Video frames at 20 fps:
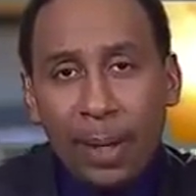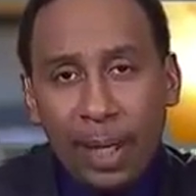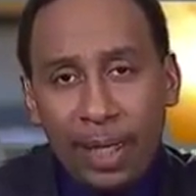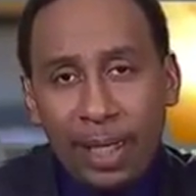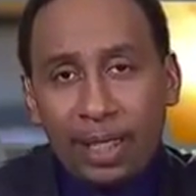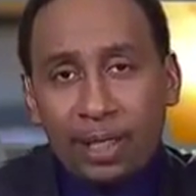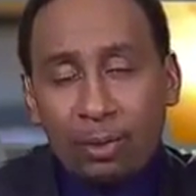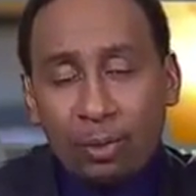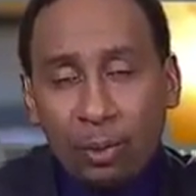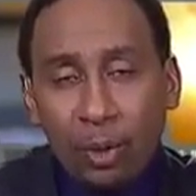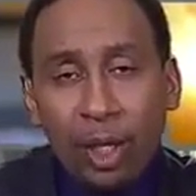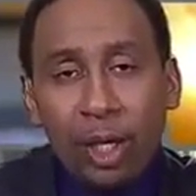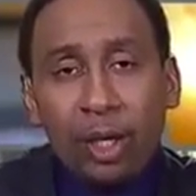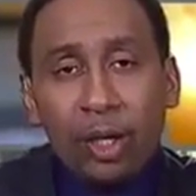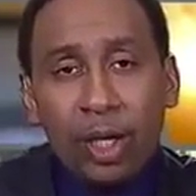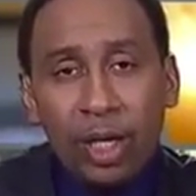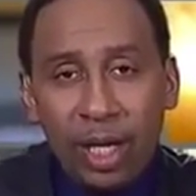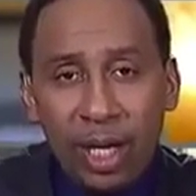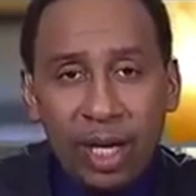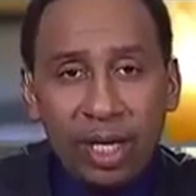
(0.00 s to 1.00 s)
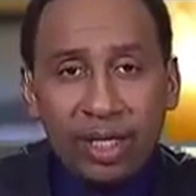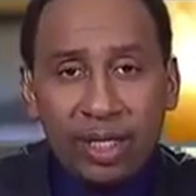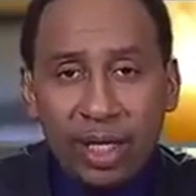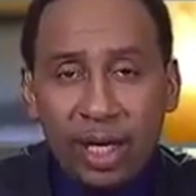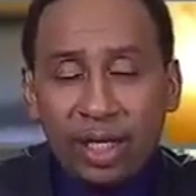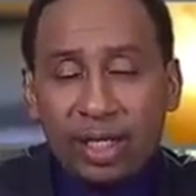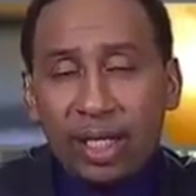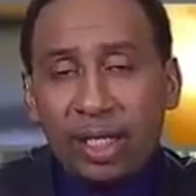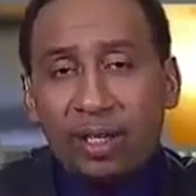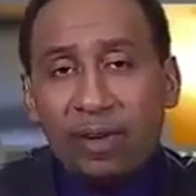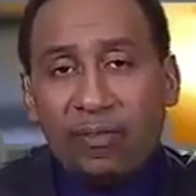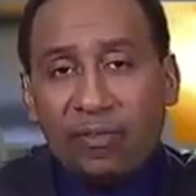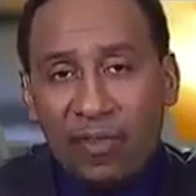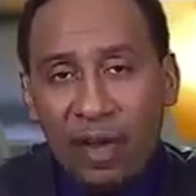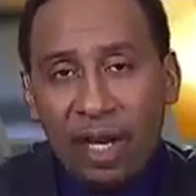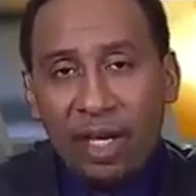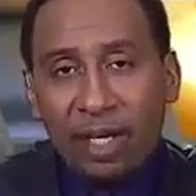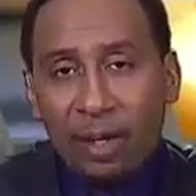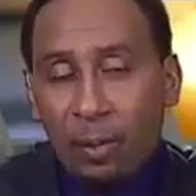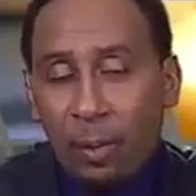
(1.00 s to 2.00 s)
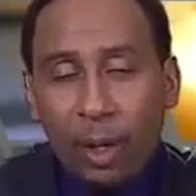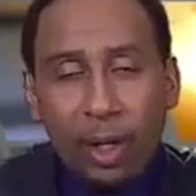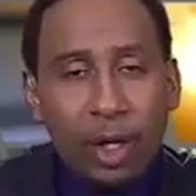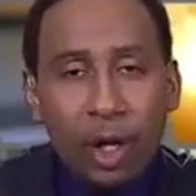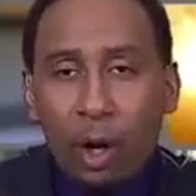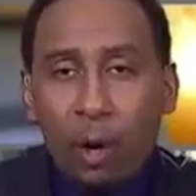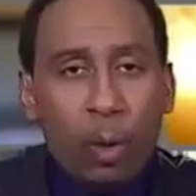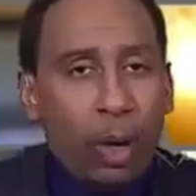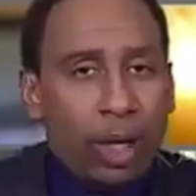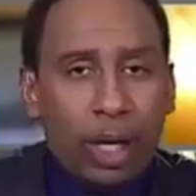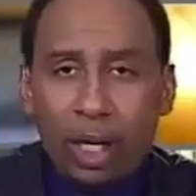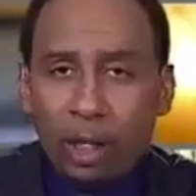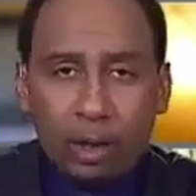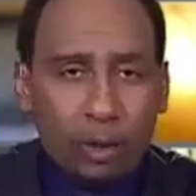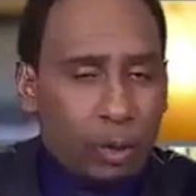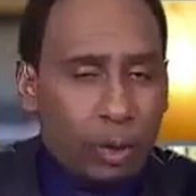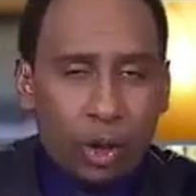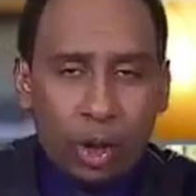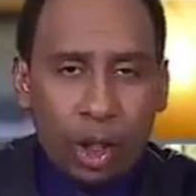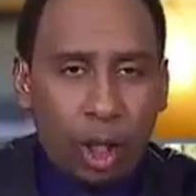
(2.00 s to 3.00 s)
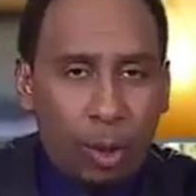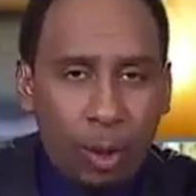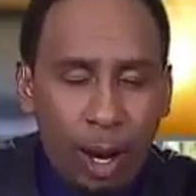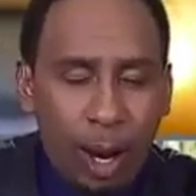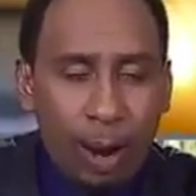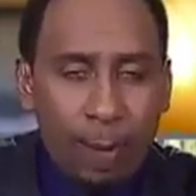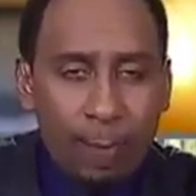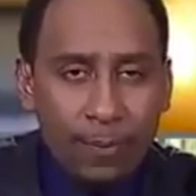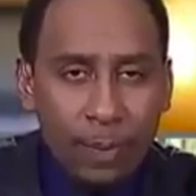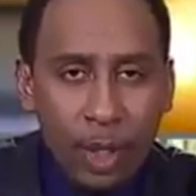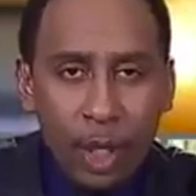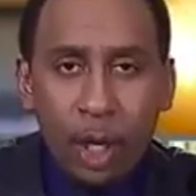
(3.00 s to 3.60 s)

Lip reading: But it's real easier to defend him when no one else will show up.